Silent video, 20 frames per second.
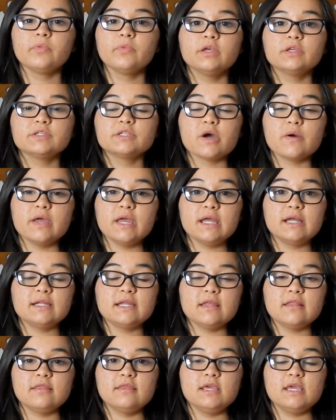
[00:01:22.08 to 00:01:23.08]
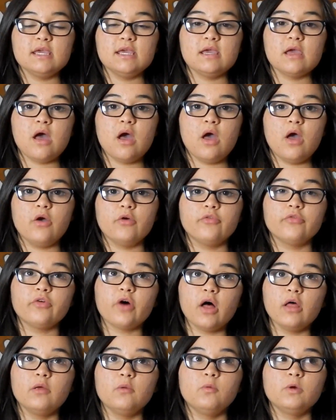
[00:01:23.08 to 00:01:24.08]
so in the
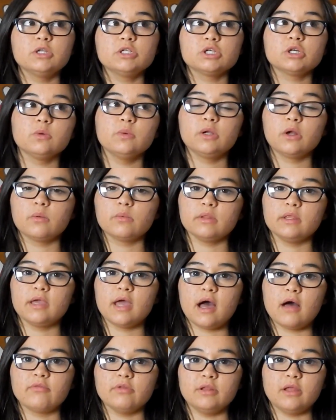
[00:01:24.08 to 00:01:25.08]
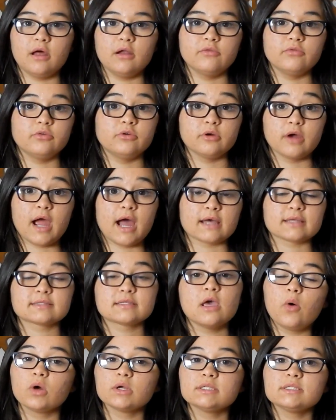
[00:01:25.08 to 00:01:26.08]
fall and winter we don't really have a lot of grass.
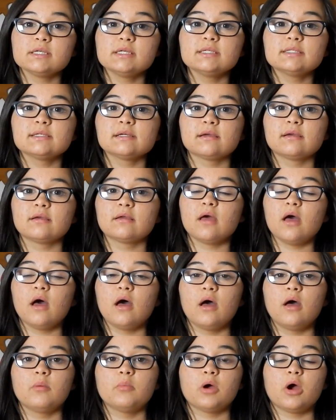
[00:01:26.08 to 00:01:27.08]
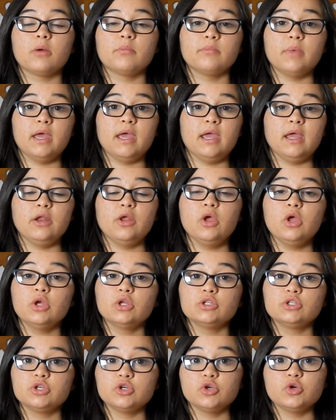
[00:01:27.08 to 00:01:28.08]
Horses are made
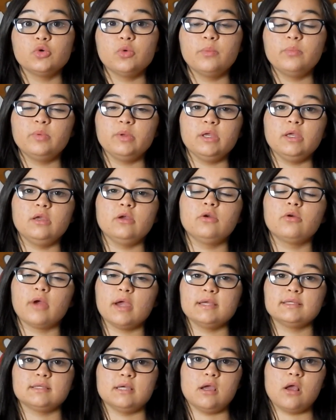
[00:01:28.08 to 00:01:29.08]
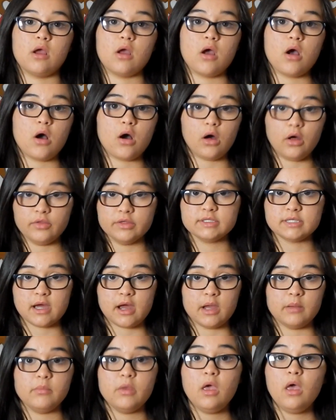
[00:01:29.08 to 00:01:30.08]
to be grazing all the
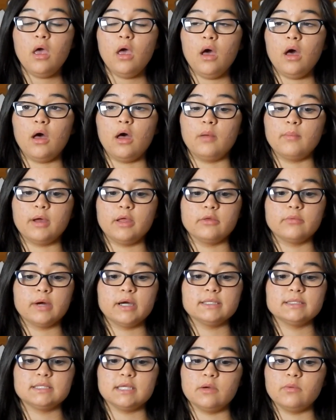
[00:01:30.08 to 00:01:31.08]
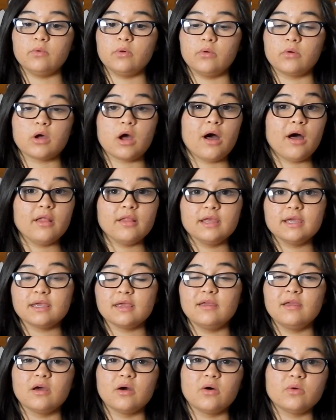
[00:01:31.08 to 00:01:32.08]
time, otherwise they will colic
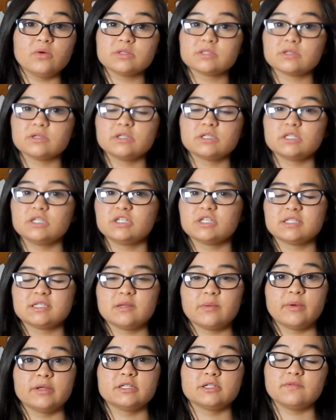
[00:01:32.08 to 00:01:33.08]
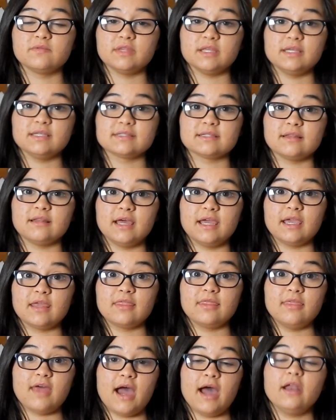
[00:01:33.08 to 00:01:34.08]
and get ulcers and just a bunch of things like
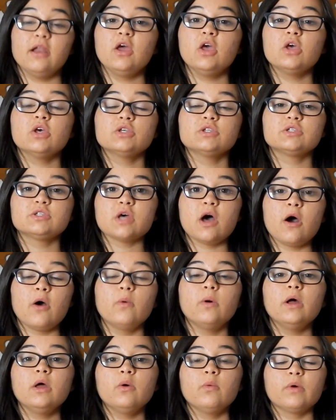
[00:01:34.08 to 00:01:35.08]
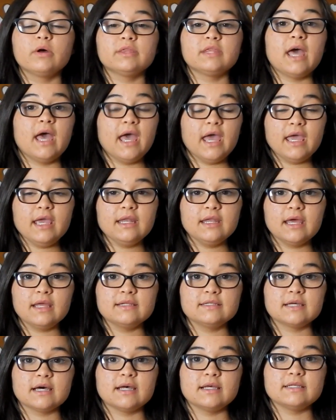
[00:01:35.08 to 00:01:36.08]
that. So what the hay
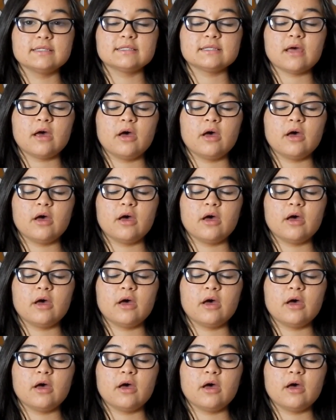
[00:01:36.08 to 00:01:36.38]
net does